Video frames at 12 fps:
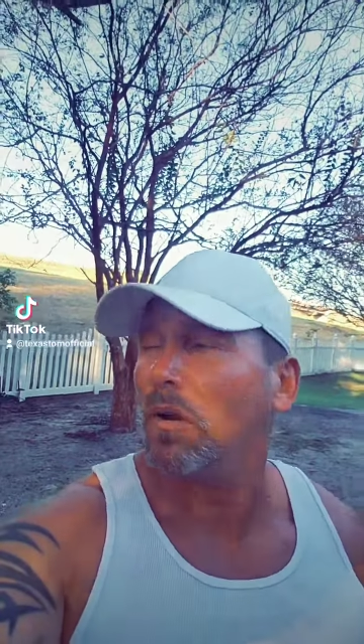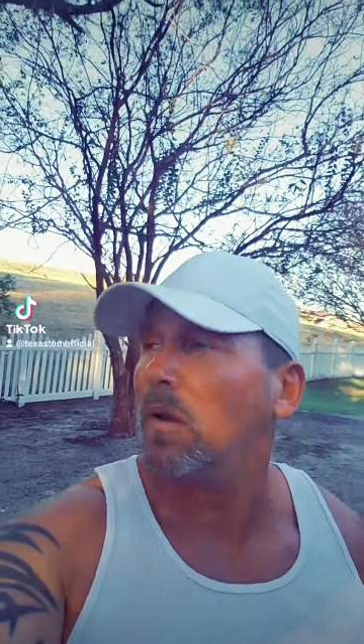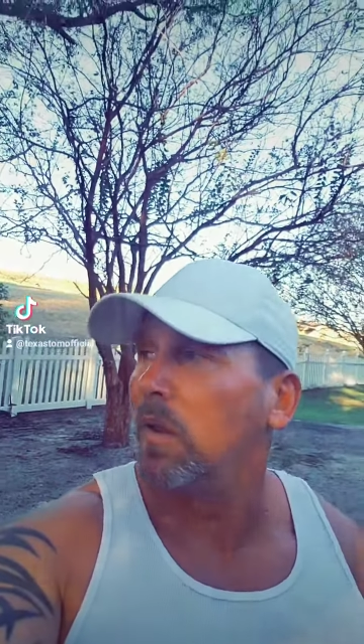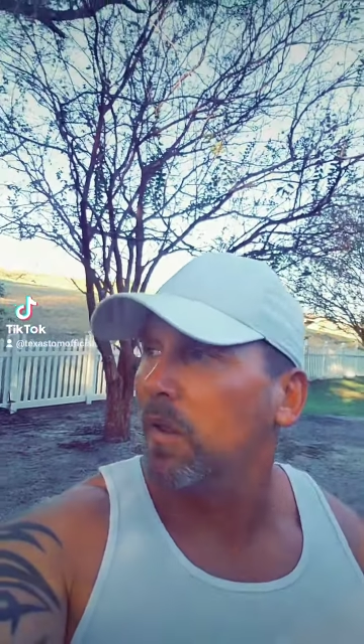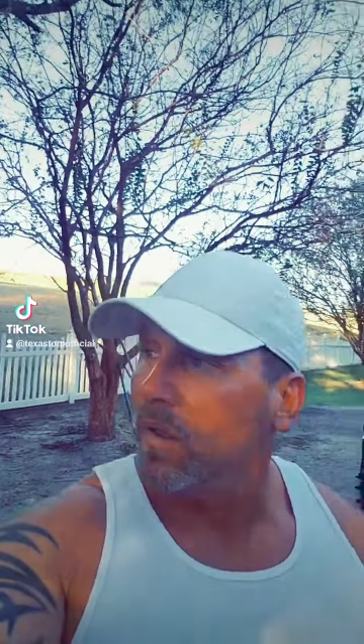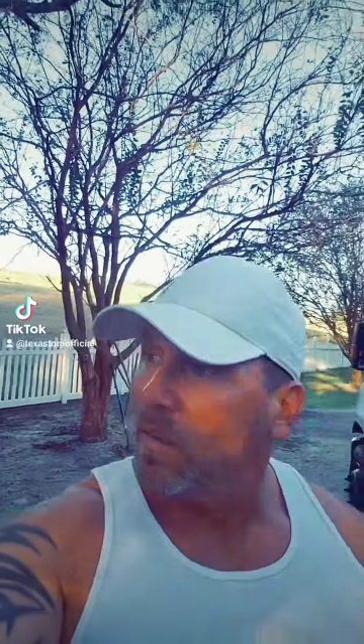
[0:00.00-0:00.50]

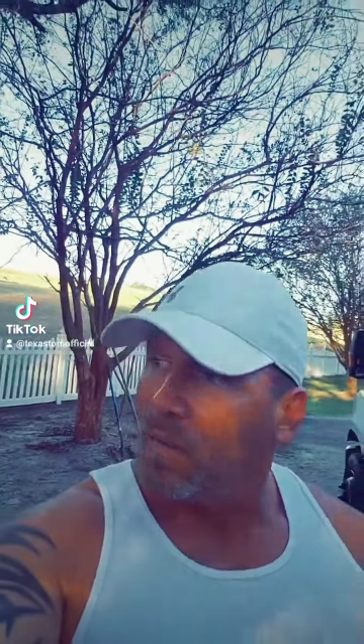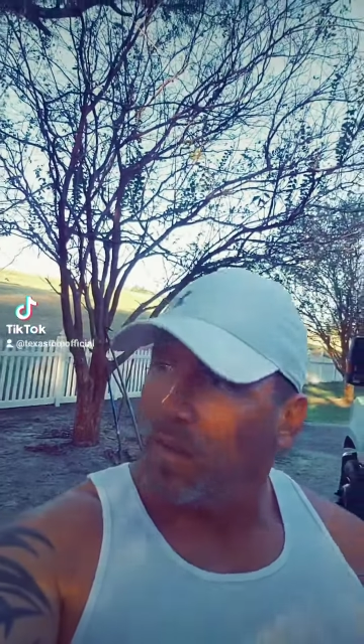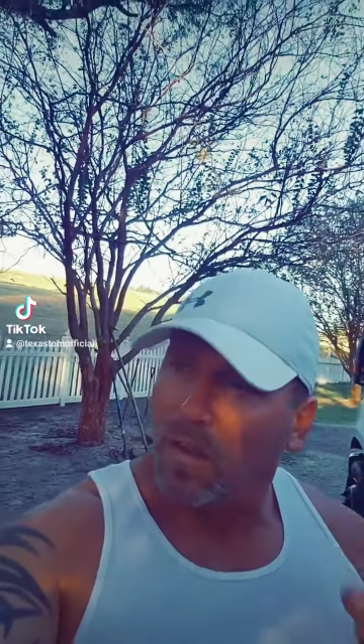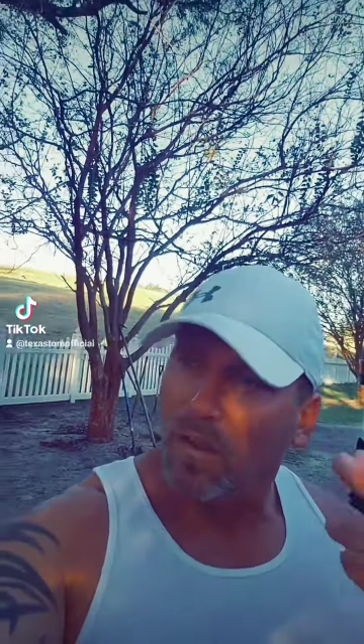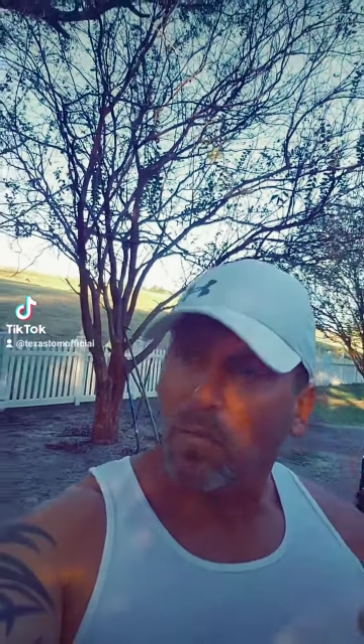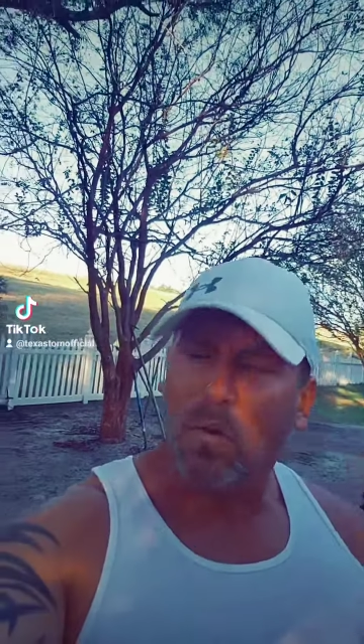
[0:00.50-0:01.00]

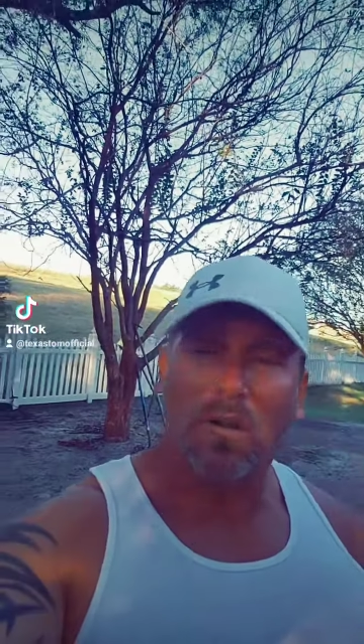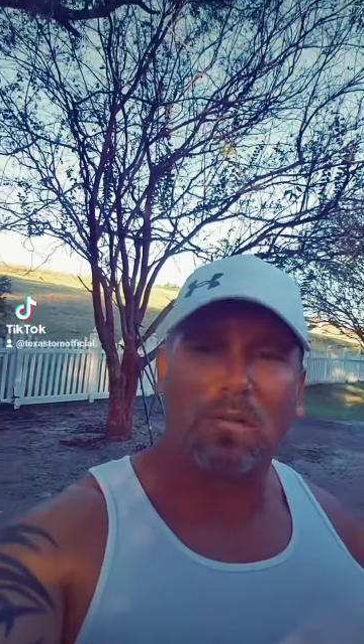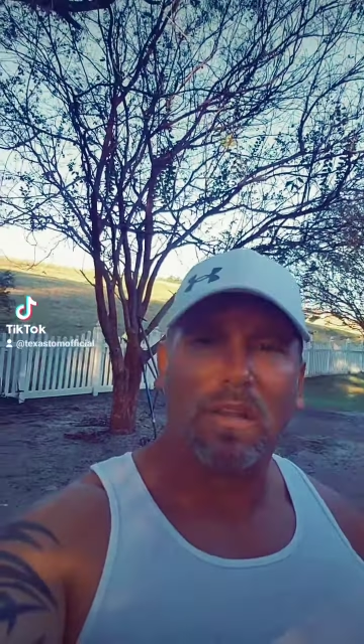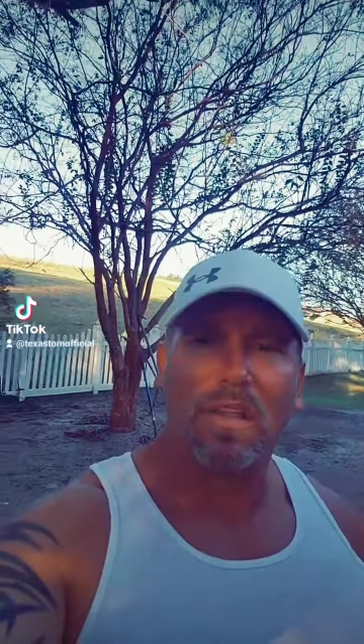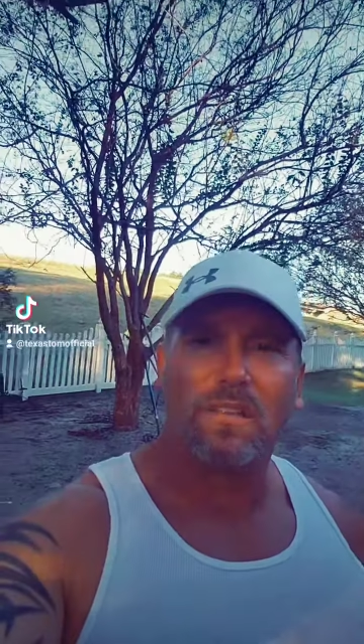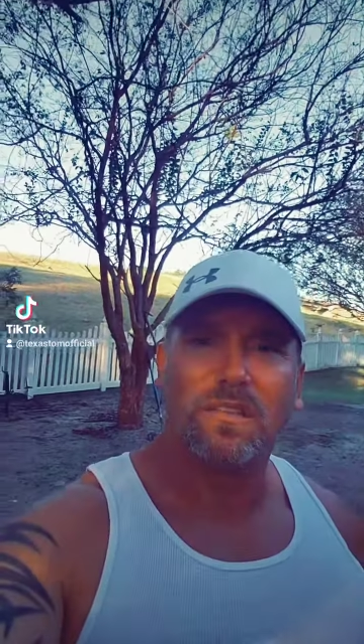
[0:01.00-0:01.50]
I
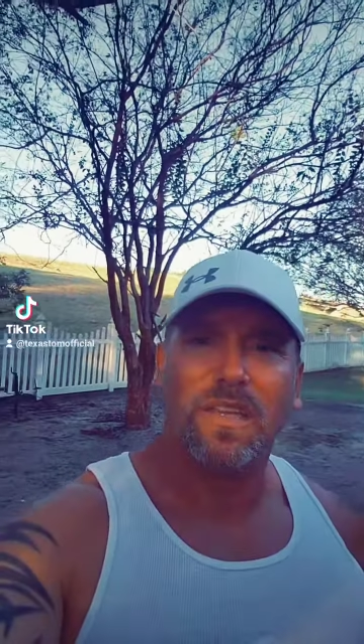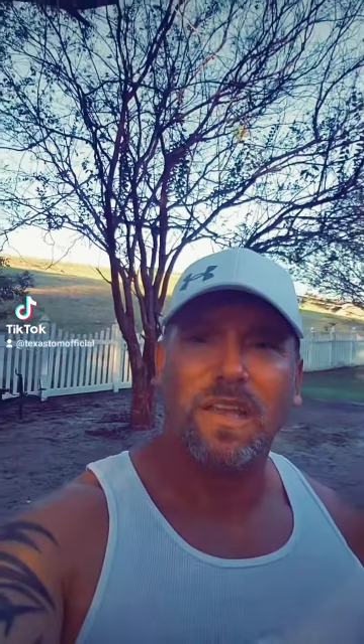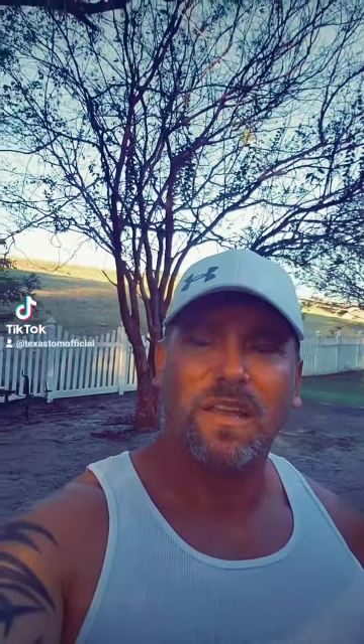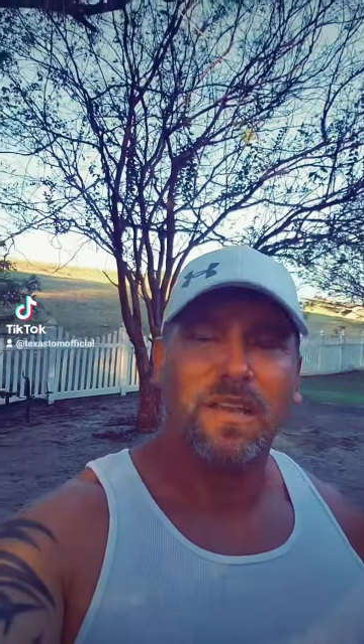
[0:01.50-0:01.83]
walked outside.